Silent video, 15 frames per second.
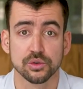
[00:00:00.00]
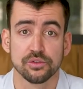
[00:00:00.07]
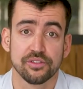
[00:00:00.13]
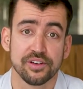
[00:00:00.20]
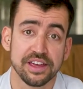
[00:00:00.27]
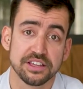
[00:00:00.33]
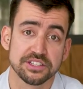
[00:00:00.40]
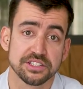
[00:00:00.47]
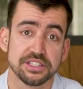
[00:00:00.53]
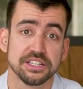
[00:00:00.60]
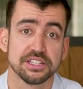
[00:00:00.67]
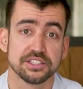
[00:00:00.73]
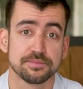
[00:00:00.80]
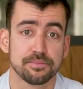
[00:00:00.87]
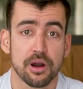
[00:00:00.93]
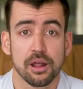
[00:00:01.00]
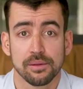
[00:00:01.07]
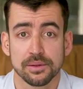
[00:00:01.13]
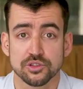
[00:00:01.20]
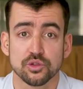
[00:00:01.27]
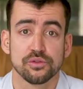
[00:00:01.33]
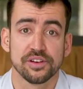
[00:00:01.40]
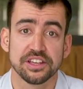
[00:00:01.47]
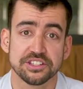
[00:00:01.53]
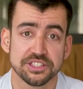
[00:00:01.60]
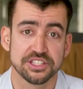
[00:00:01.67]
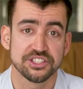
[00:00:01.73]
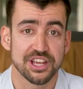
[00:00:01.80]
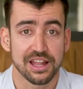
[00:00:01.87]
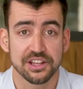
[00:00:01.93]
to face these problems, to face
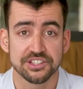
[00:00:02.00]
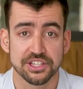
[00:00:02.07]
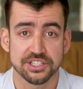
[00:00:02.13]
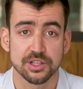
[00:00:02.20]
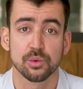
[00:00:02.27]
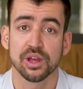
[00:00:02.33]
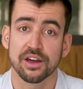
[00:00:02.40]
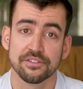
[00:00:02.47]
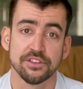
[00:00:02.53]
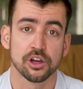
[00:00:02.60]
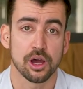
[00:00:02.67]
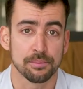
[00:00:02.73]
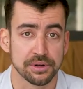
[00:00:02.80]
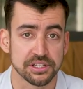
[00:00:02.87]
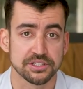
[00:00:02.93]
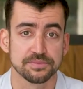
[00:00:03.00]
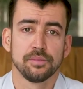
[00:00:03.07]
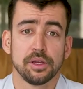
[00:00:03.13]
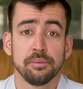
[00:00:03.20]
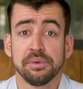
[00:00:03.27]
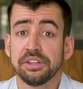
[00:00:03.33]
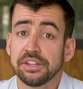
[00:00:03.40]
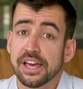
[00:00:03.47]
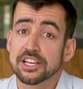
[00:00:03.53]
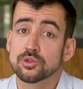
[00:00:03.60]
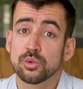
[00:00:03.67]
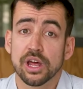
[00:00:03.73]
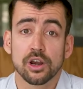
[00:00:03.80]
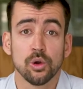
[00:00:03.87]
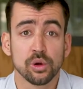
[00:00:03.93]
these challenges that we have in the companies. In BTS,
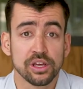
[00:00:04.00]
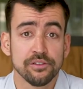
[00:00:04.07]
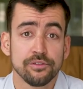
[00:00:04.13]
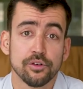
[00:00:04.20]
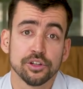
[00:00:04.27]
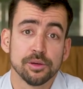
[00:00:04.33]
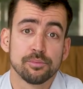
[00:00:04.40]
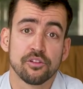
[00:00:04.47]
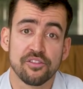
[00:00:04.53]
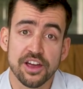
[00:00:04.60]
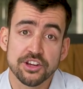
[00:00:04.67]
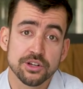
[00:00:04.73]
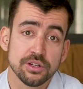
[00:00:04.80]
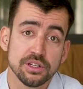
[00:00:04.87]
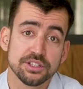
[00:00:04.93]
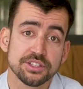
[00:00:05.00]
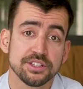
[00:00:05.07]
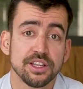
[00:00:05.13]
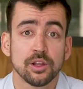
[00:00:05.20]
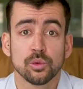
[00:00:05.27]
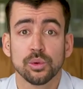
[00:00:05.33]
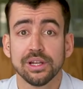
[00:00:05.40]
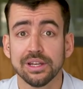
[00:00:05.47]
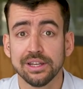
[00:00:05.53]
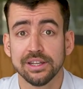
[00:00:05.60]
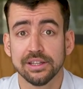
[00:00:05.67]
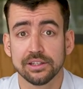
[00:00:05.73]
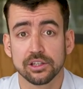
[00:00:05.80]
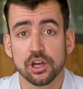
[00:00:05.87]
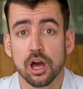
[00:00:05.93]
we are looking for the professionals that will
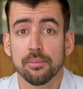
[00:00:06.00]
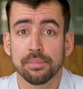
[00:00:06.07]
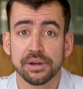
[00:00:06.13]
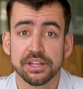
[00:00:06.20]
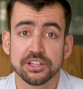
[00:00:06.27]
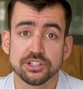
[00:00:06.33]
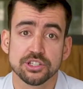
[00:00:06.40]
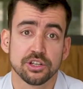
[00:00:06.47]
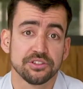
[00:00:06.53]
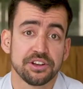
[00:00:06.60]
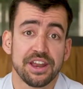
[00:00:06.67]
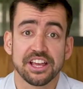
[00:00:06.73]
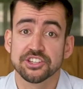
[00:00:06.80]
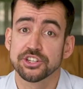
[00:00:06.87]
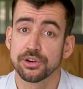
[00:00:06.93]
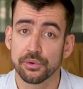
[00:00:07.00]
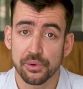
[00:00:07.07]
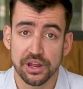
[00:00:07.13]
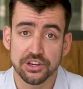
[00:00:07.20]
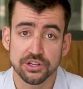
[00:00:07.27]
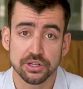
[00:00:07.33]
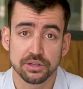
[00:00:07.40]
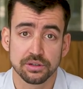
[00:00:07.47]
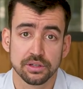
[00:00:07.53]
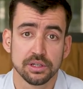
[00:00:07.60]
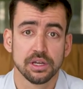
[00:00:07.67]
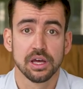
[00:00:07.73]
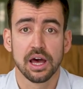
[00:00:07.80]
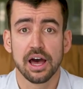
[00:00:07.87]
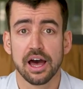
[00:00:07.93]
lead companies on the next generation,
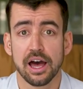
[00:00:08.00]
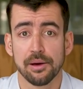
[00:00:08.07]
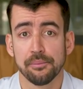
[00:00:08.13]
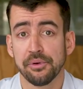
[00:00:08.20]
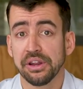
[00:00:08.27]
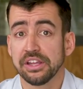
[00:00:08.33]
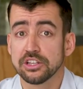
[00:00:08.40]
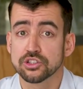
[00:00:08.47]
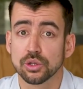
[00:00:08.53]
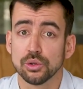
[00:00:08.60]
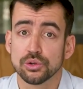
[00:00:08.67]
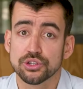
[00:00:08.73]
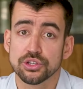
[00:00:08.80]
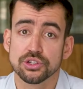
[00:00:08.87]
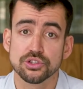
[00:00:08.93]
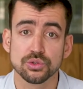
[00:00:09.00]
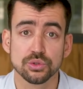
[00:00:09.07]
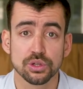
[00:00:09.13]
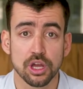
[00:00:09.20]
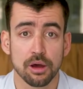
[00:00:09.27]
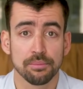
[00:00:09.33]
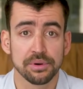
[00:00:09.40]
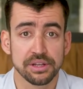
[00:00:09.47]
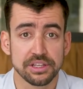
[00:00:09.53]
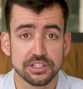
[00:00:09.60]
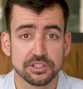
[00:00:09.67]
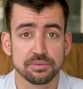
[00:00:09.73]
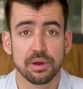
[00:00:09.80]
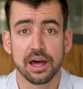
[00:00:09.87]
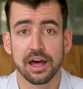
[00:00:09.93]
bringing solutions to the
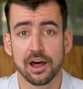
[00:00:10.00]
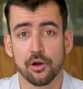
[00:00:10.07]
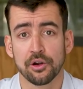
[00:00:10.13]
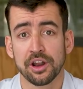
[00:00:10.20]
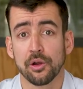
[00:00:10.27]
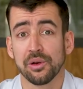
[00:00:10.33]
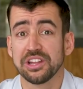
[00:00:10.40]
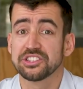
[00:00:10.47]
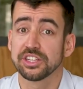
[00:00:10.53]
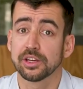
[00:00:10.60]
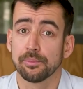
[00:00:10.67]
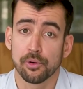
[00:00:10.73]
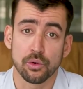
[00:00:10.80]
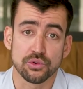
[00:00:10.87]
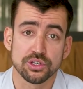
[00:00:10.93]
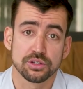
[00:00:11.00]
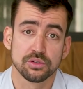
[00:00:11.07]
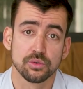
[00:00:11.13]
companies on a holistic approach.